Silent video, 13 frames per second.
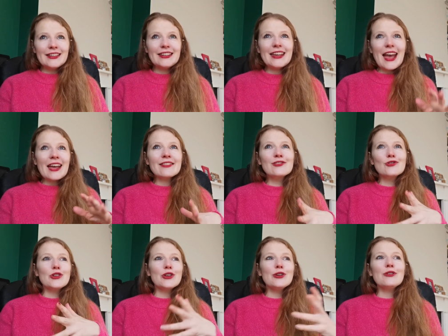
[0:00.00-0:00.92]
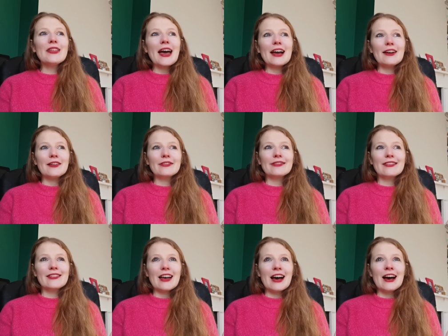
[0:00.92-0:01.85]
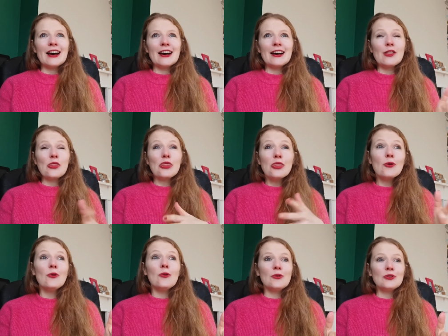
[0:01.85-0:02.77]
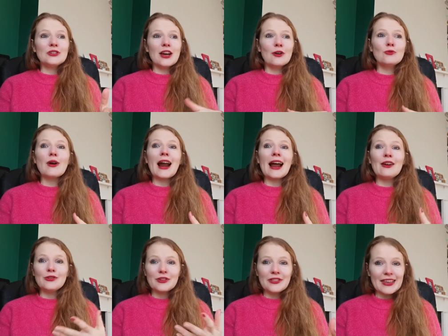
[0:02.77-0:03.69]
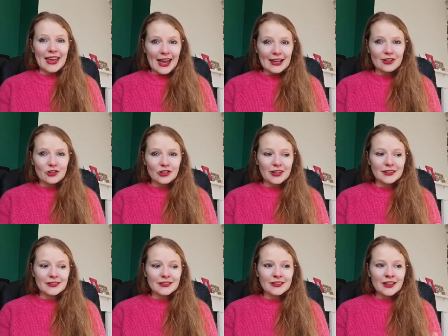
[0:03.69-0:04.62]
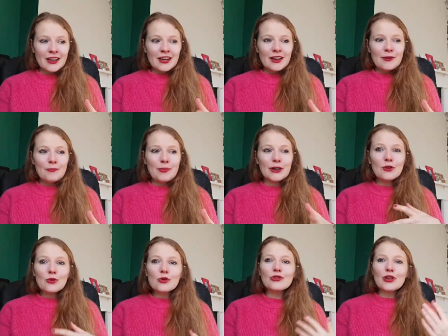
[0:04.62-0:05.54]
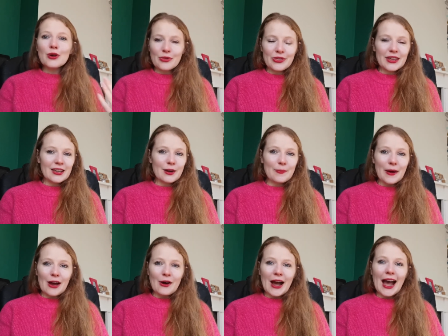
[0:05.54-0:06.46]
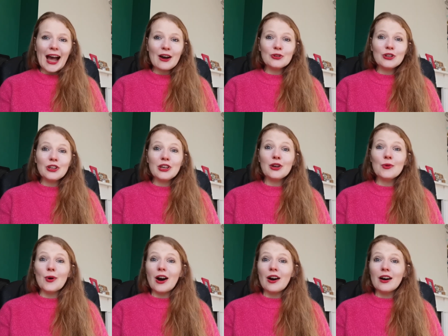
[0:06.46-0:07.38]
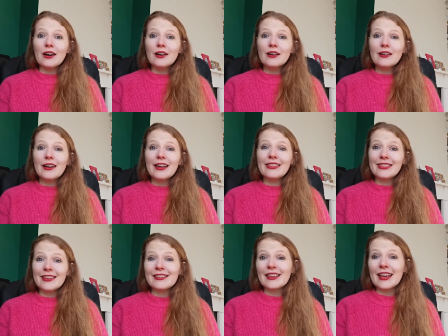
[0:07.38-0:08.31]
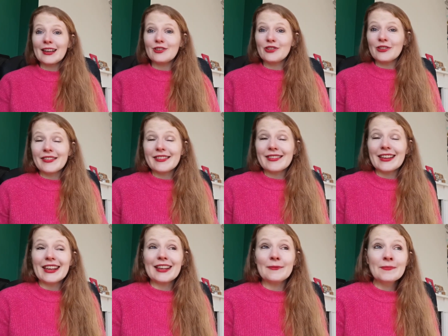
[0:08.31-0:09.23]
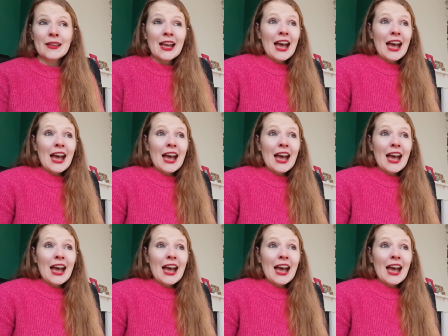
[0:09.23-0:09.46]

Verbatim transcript: yes, do that uh, thought around the agent, but also think about how you are in this agency